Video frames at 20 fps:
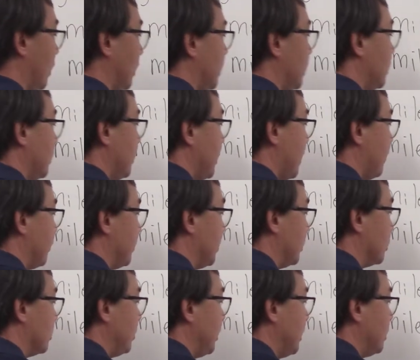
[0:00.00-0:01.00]
You know that from your
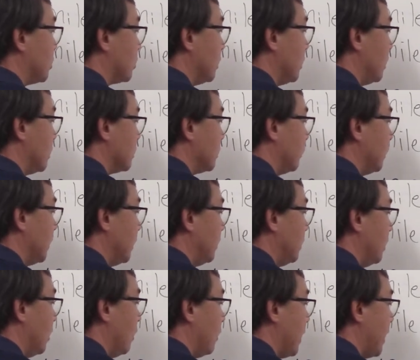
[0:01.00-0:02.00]
speed drills. If you didn't
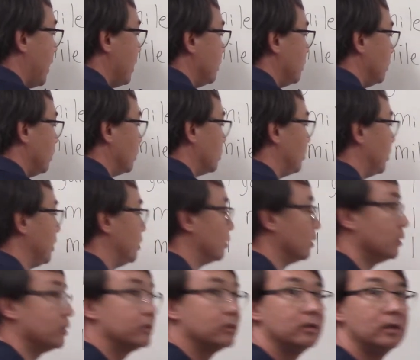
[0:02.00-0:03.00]
know that, do your speed
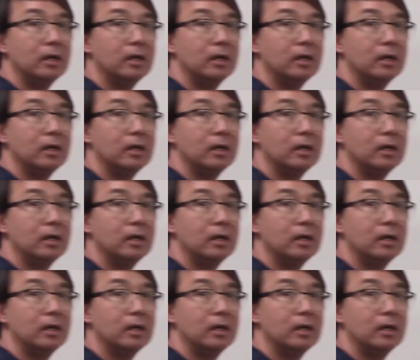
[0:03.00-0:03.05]
drills.